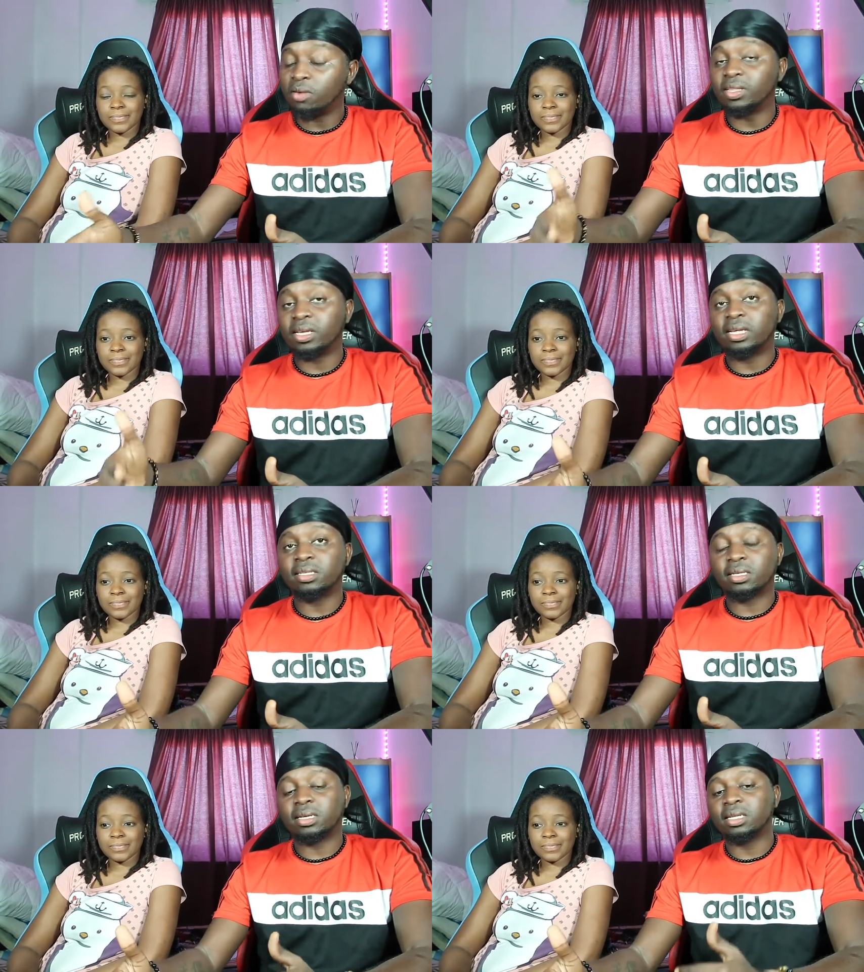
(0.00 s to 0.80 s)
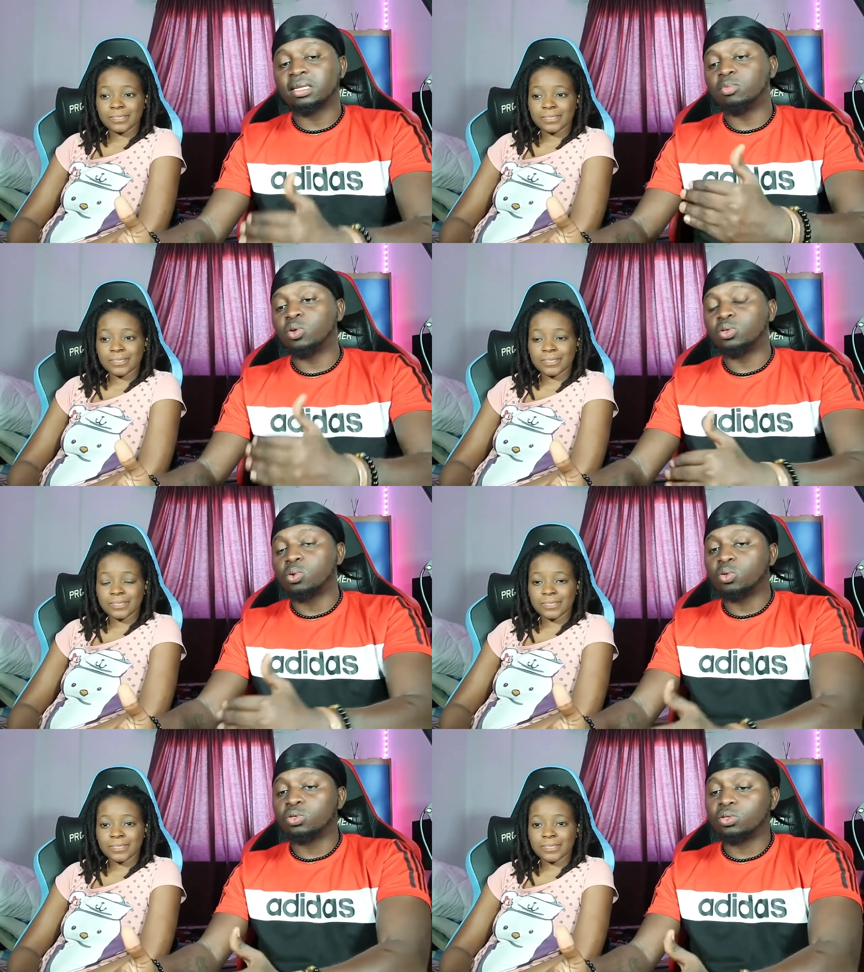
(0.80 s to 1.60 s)
Speaker 1: Even the kids are telling them not to
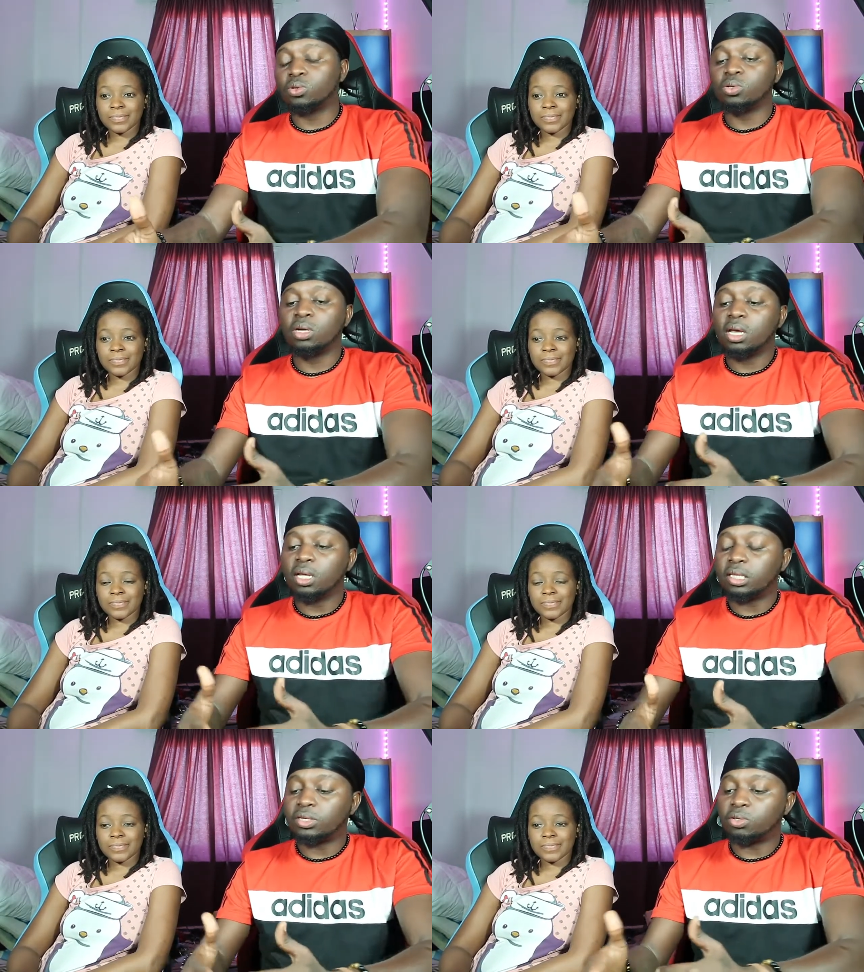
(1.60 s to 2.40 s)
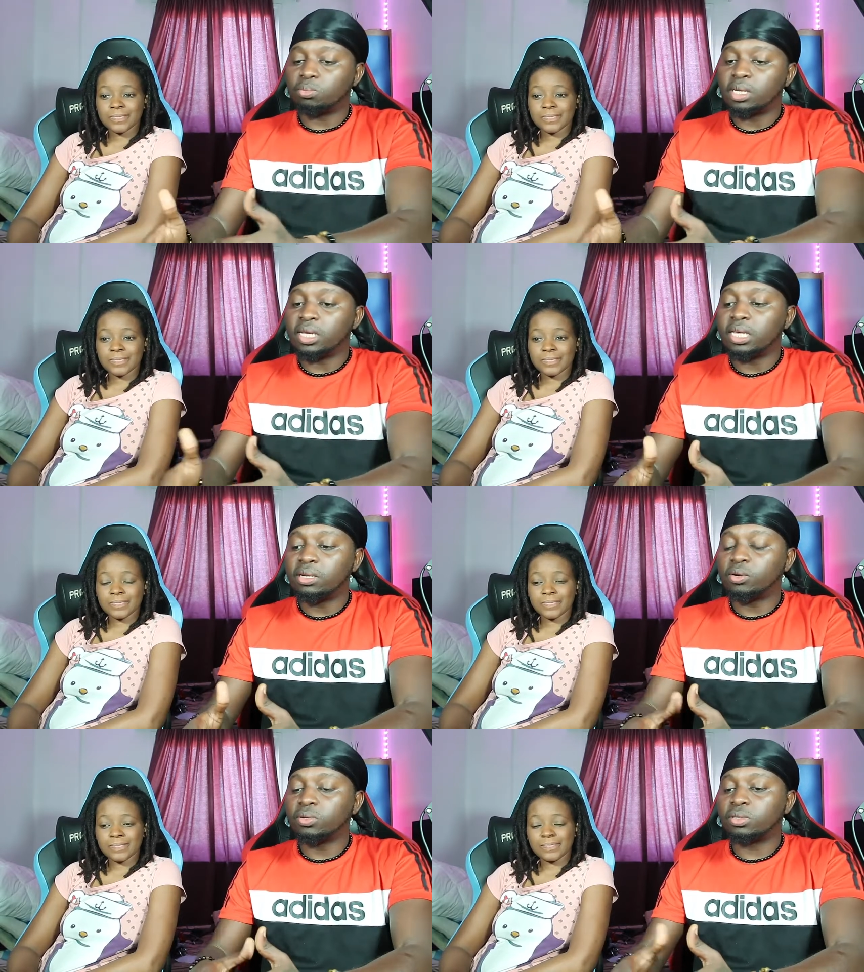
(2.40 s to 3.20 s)
go to school, they should be
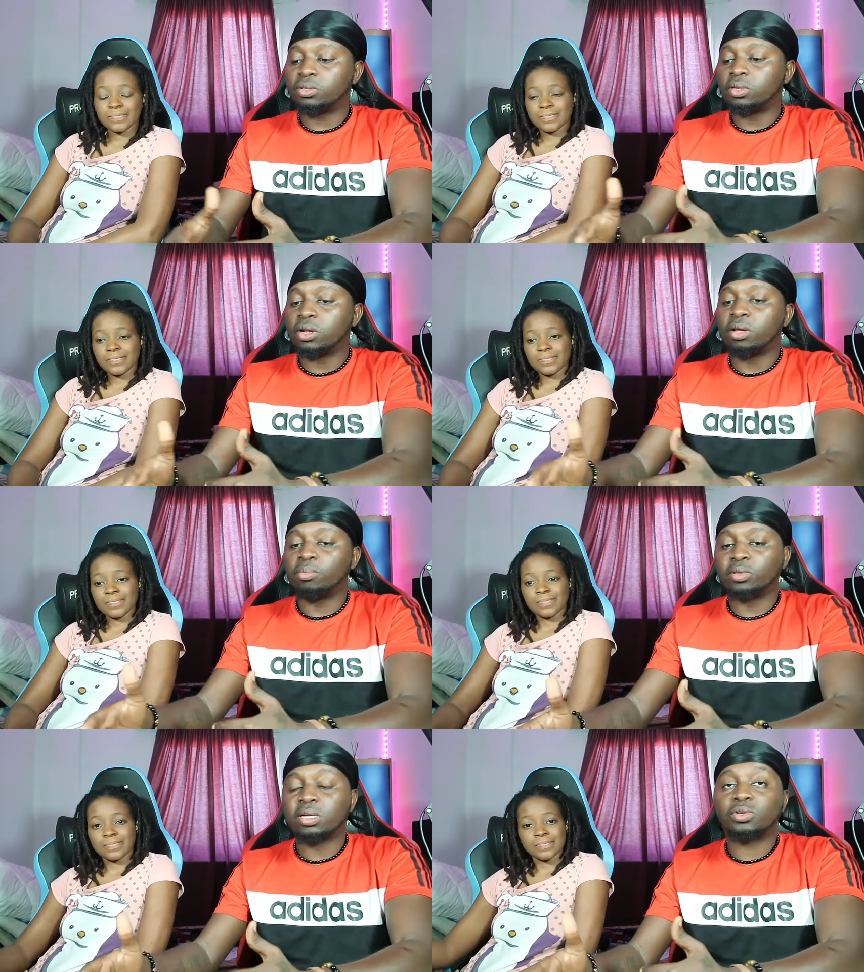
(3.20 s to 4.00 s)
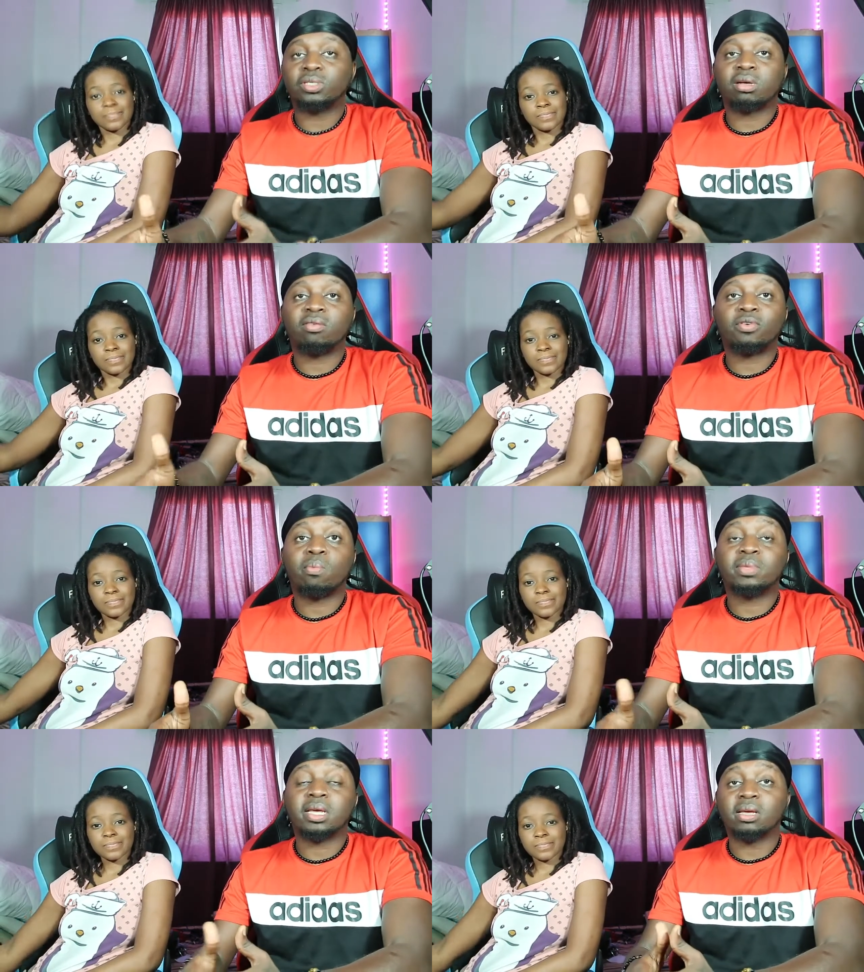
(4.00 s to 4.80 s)
indoors so that you can protect yourself
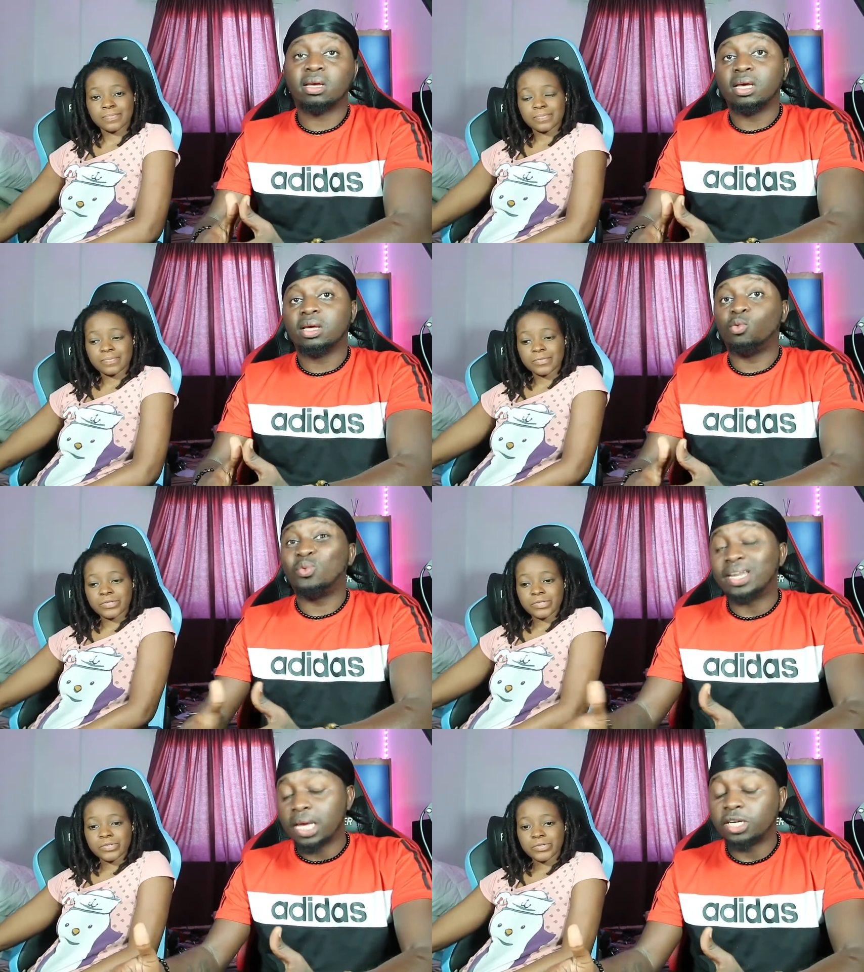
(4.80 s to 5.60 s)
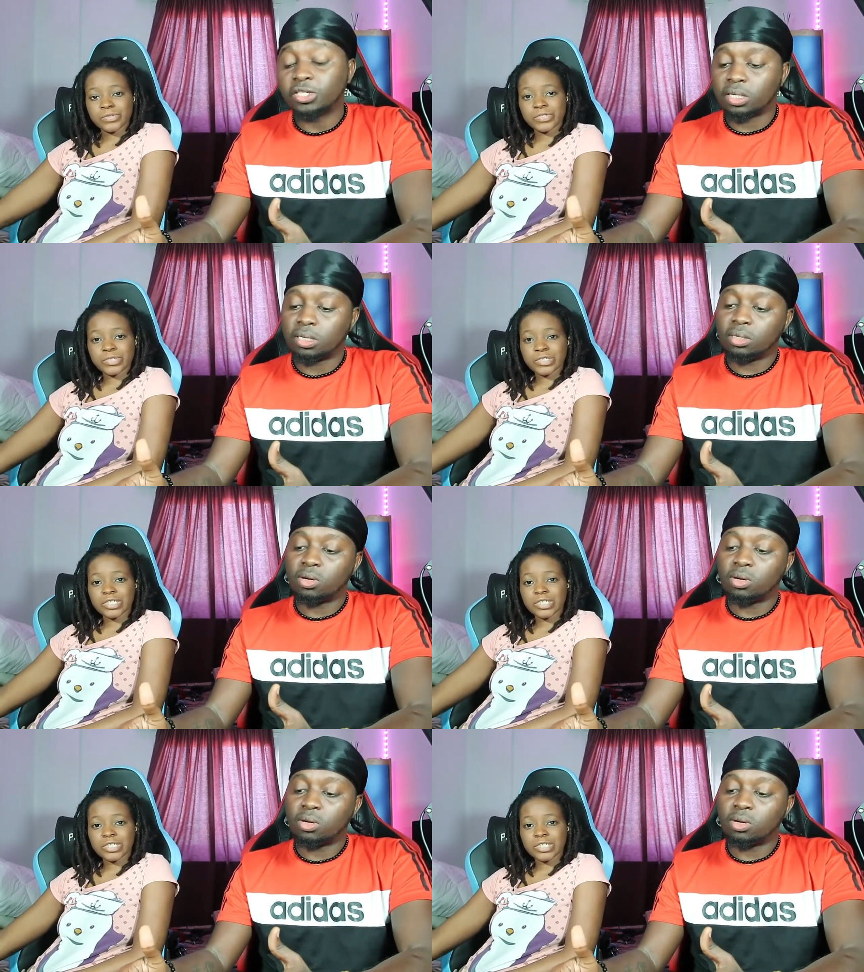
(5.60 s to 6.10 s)
from the radiation.